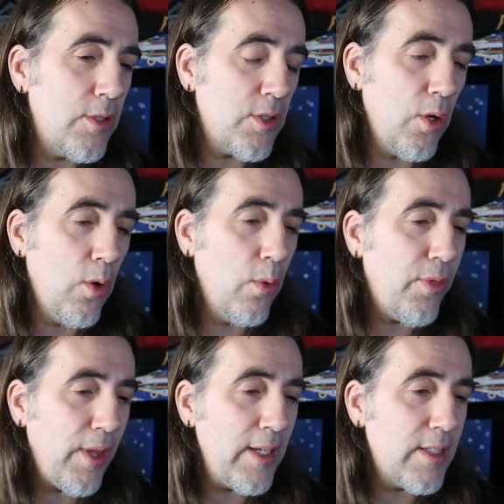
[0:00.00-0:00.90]
So
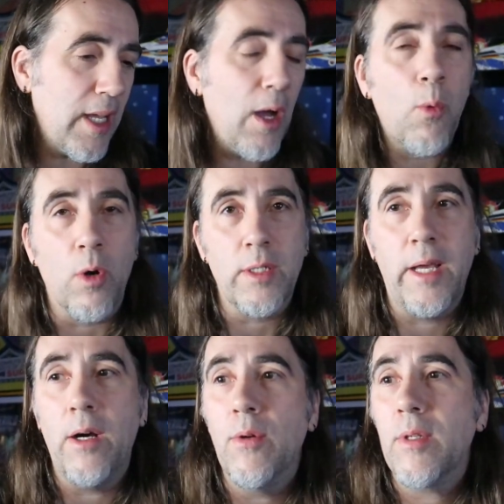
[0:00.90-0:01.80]
things got worked
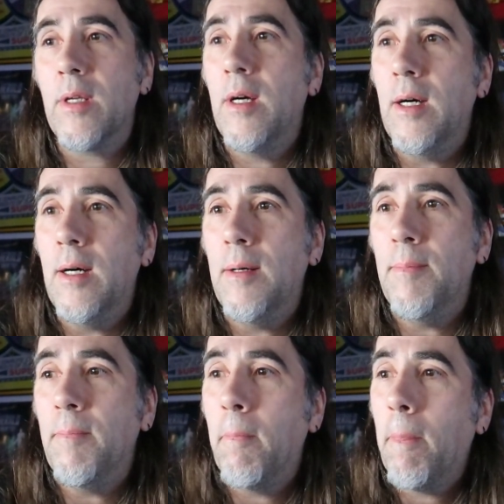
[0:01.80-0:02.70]
out,
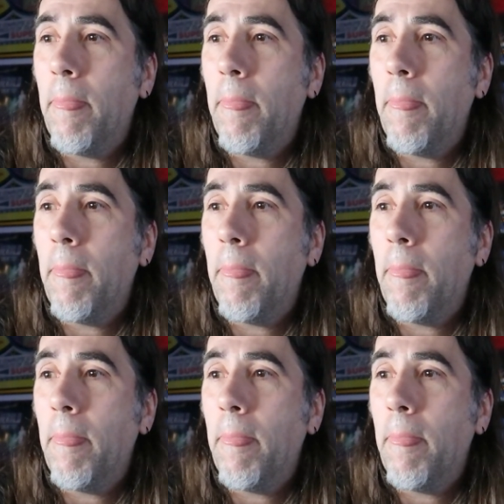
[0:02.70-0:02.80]
um,